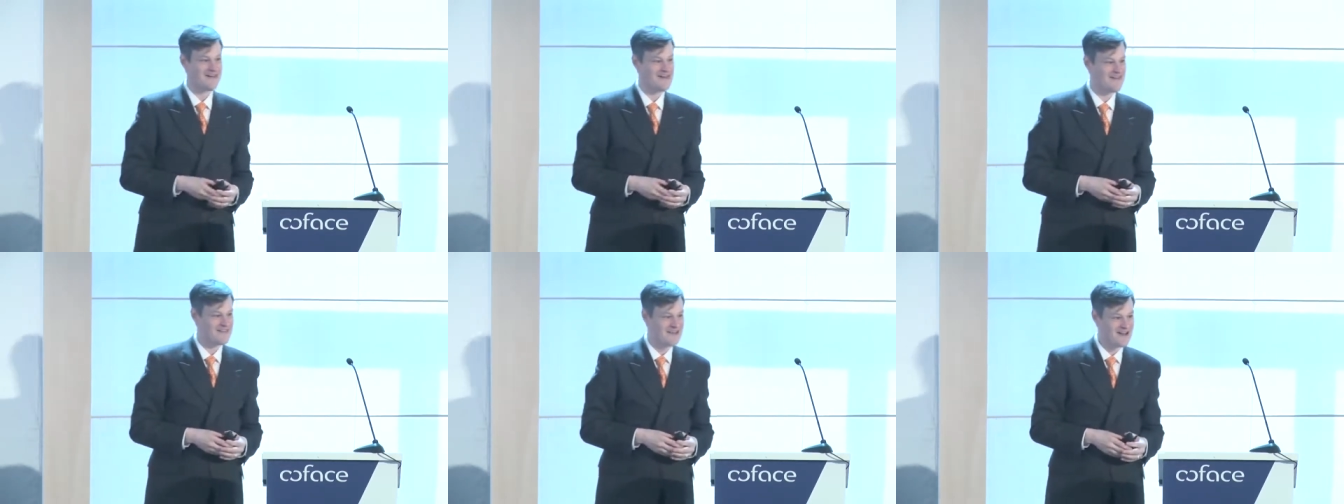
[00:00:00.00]

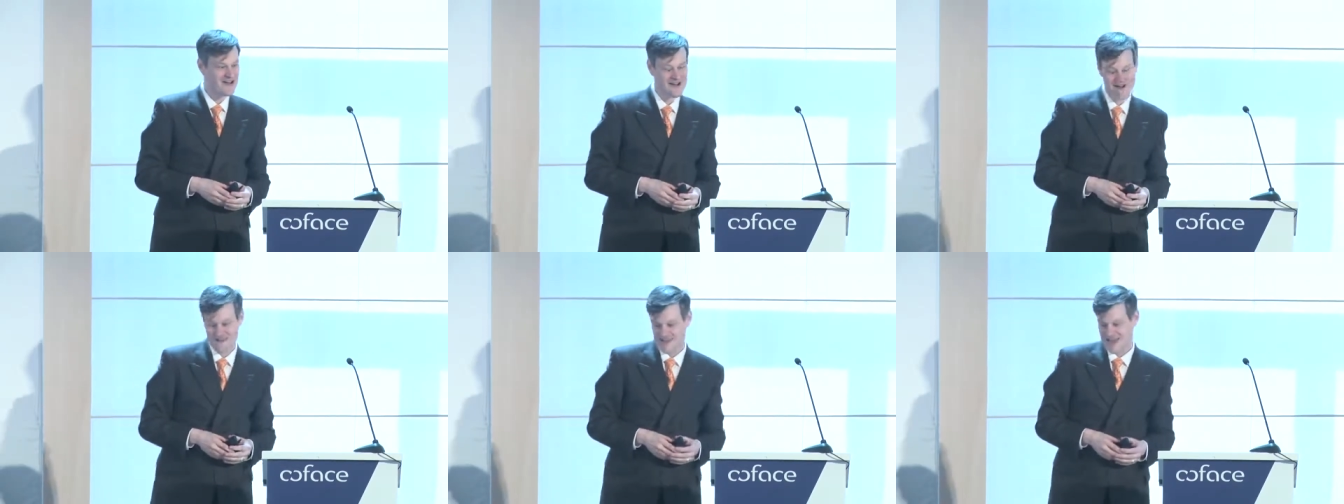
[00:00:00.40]
Uh, they,
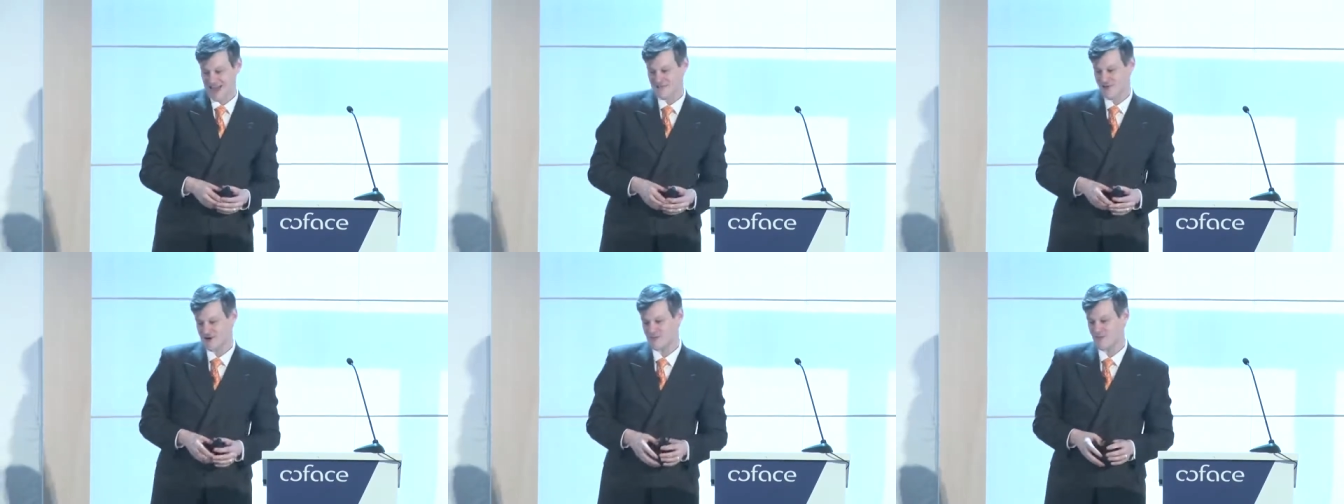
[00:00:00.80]
are, they
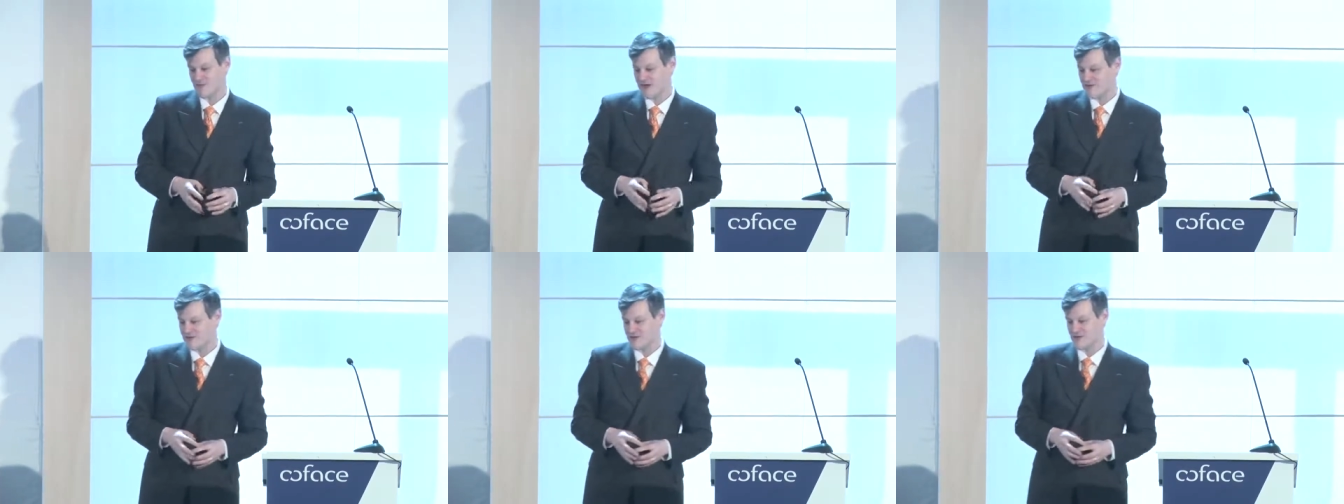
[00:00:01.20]
have one of the
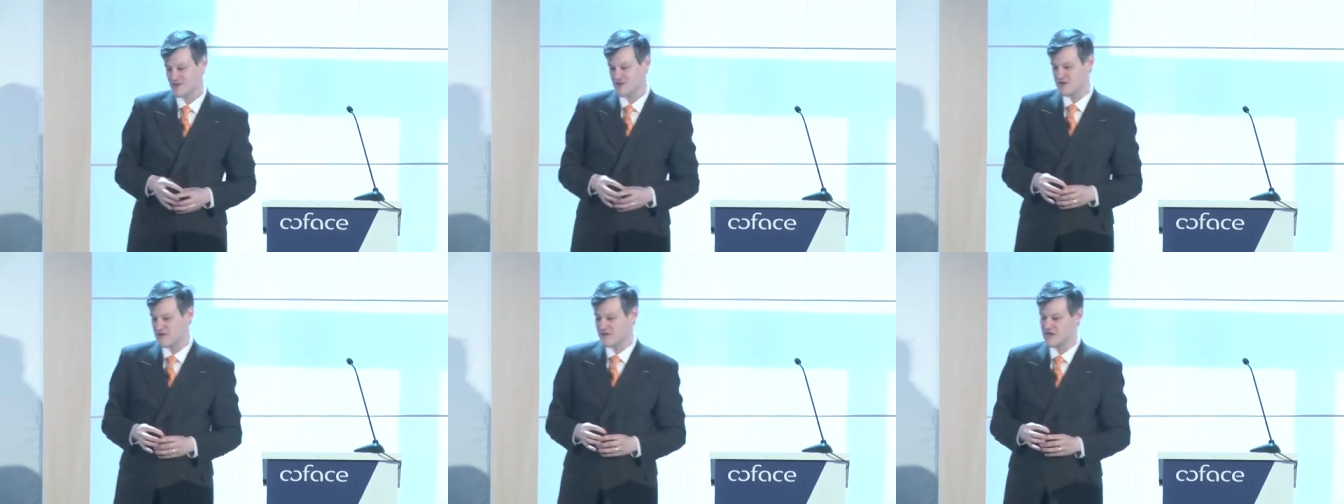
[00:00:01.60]
best
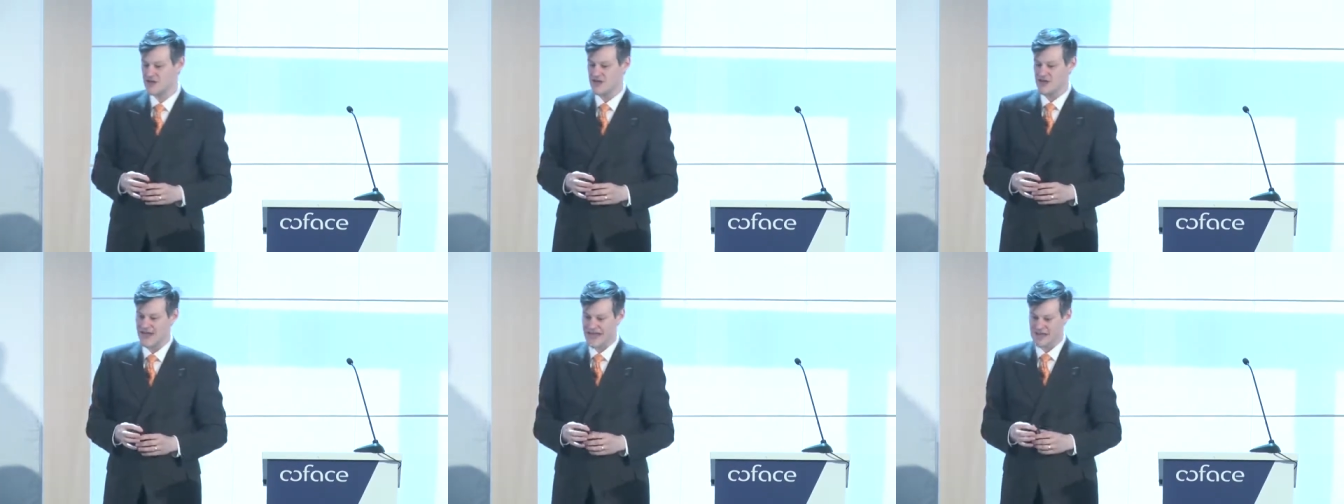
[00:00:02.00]
country risk
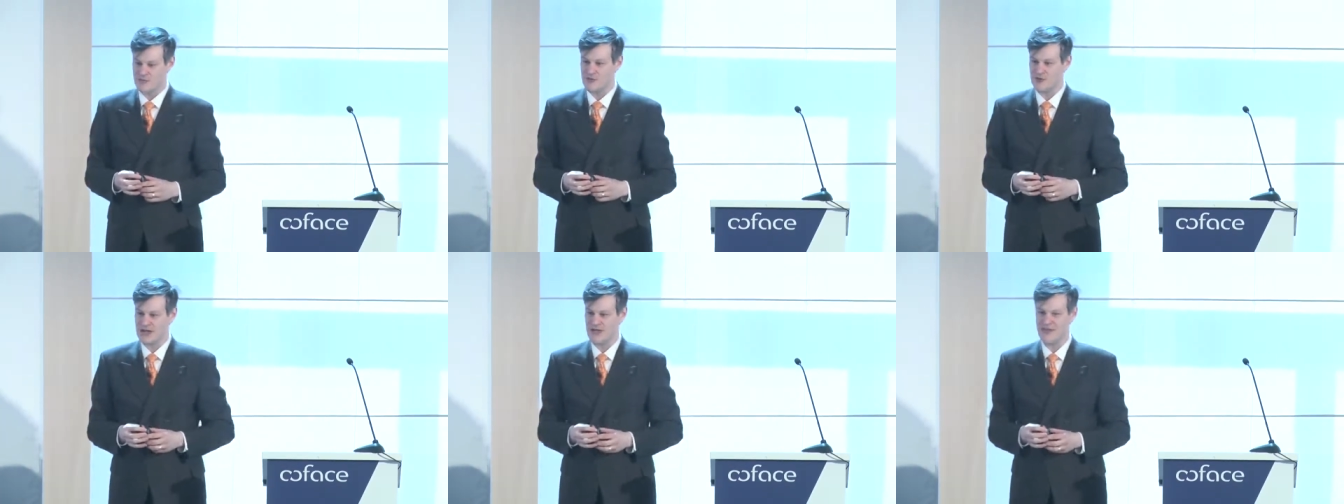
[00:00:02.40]

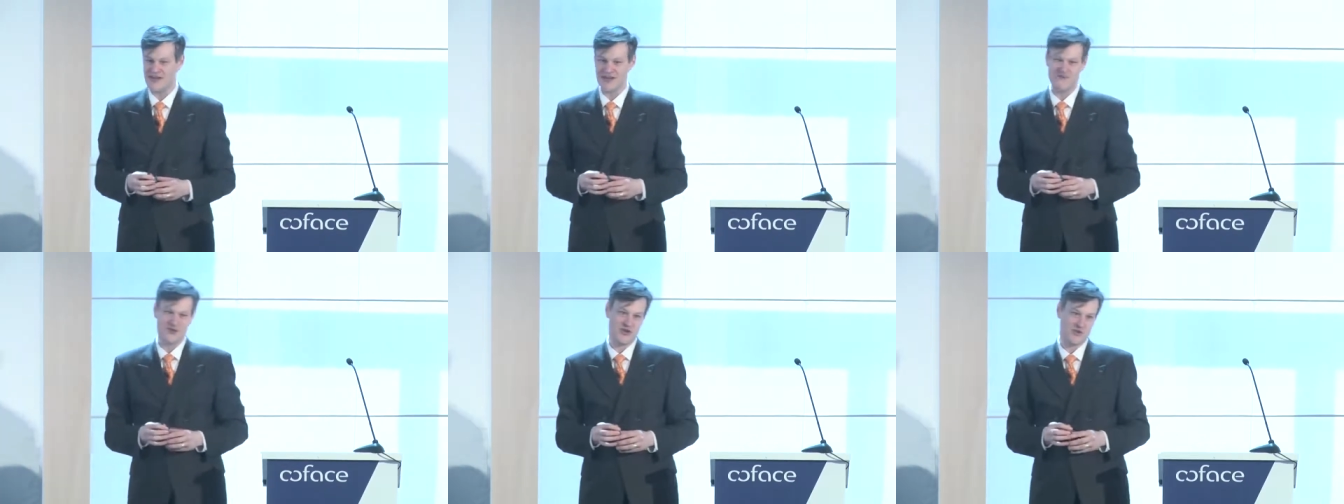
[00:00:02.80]
handbook out
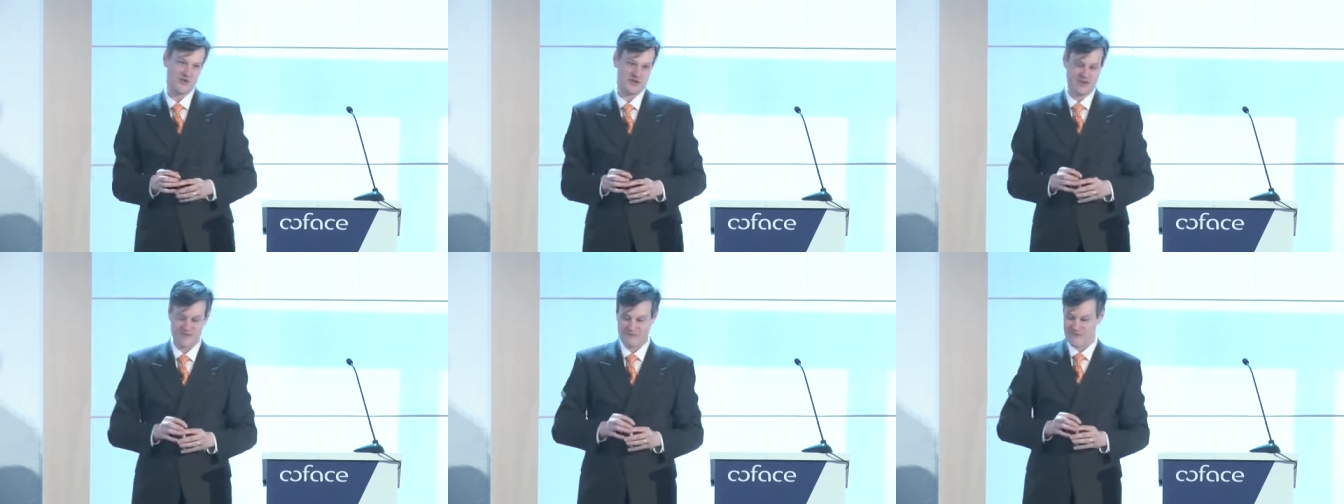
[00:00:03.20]
there. I've been
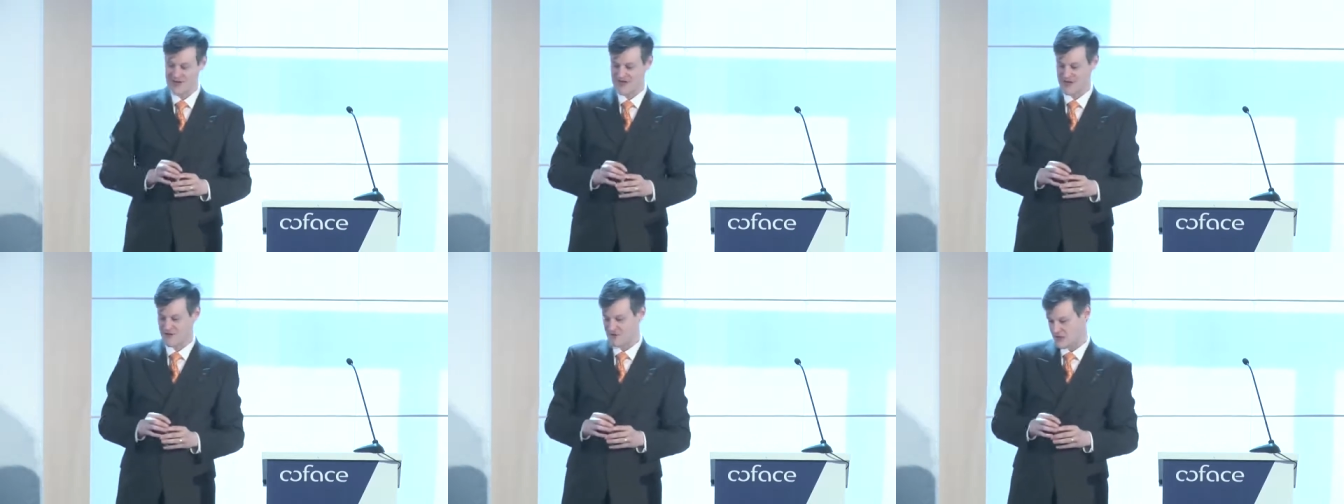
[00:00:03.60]
using it for
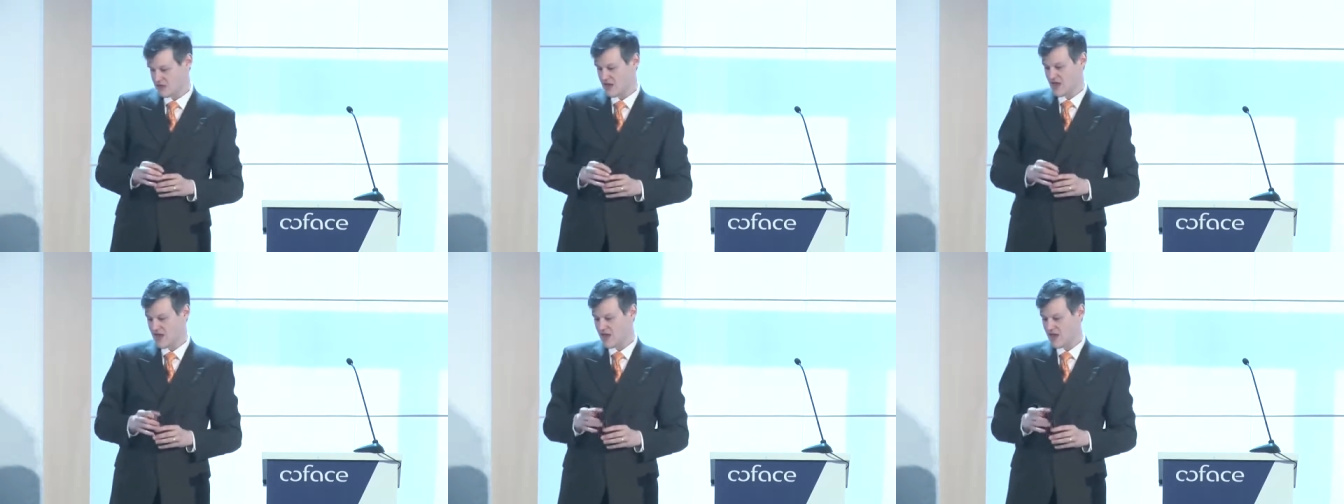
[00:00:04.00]
many years.